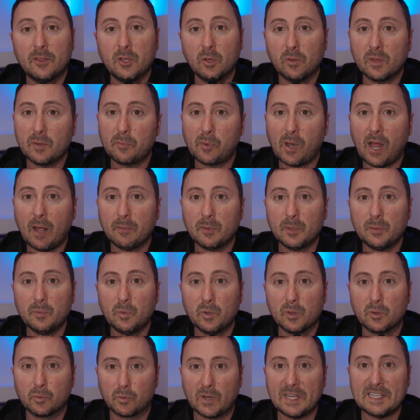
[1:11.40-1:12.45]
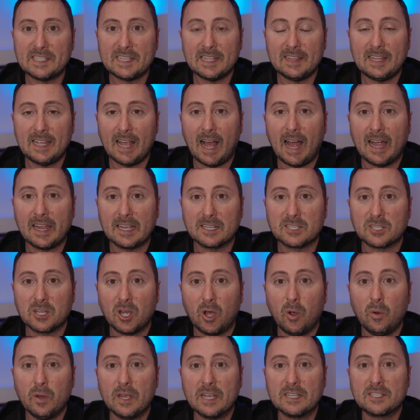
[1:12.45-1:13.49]
only problem with raising the
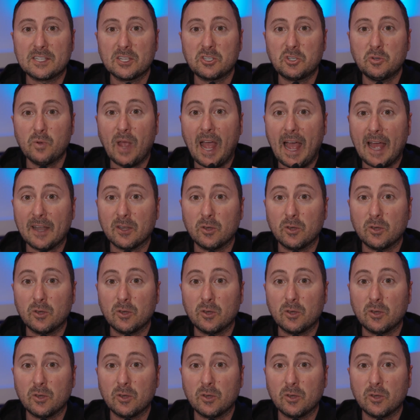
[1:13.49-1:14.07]
ISO is that you add